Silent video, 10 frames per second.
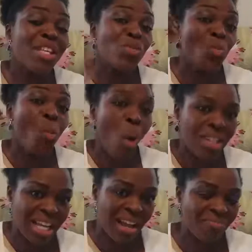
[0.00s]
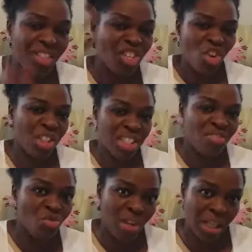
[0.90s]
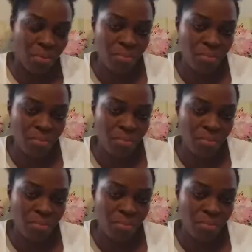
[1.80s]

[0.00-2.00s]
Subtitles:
is water, nothing real.